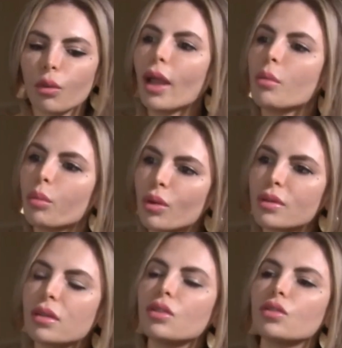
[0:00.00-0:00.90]
right
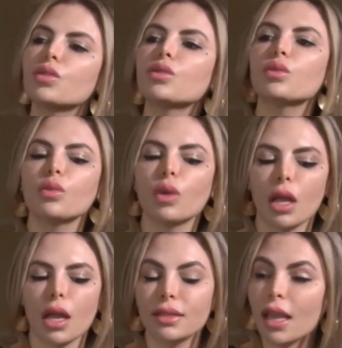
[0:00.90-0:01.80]
person to
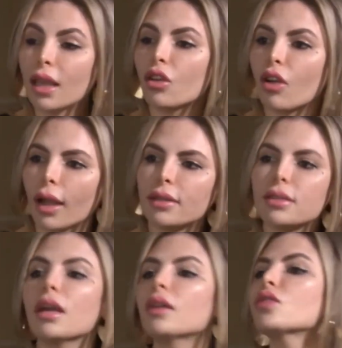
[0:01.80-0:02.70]
take your
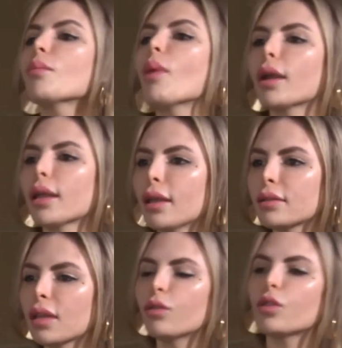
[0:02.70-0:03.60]
idea to
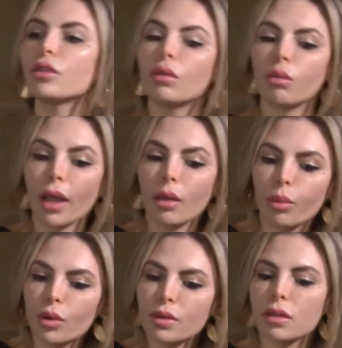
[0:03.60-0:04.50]
market, if you're the right
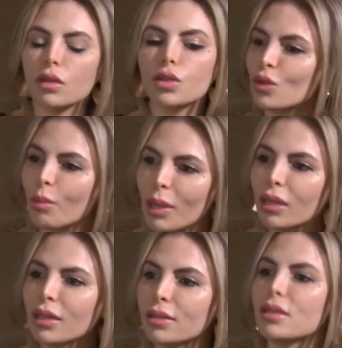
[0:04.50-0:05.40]
person to
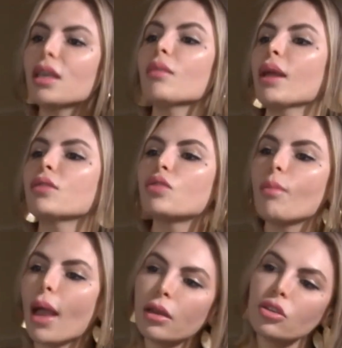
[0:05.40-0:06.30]
build a team and to
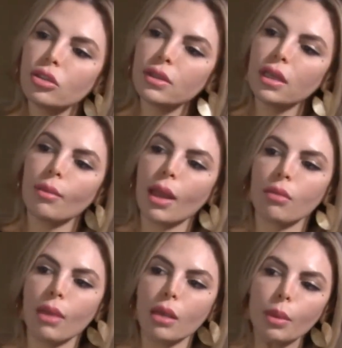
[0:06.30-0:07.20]
manage a team
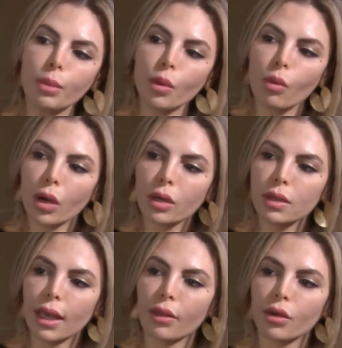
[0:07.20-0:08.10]
and make people work
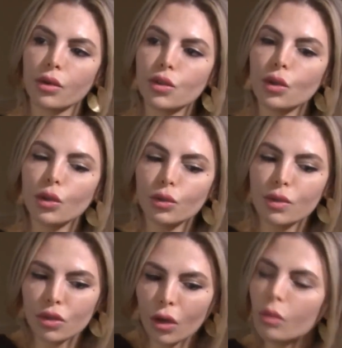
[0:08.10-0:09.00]
together. So you
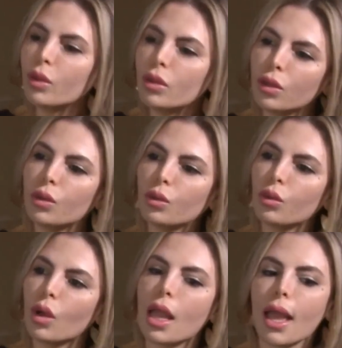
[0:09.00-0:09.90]
start with
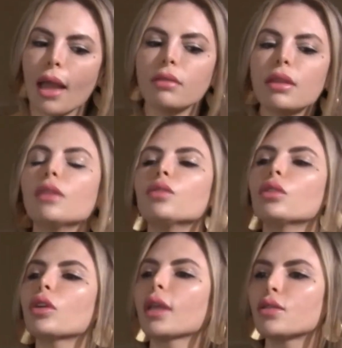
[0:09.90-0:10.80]
you, and then you
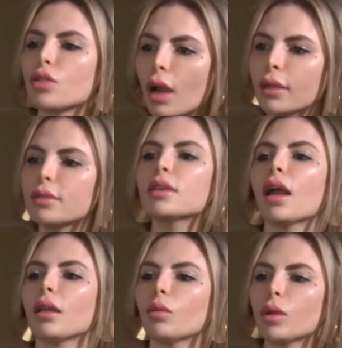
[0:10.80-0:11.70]
look at your idea
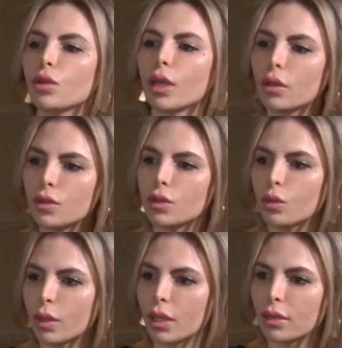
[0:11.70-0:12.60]
and what you can do
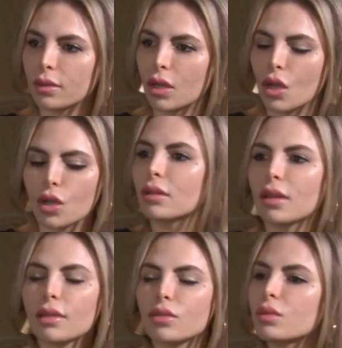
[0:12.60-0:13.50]
with it.
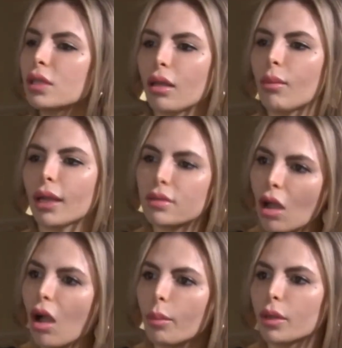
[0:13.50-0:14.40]
That's really my top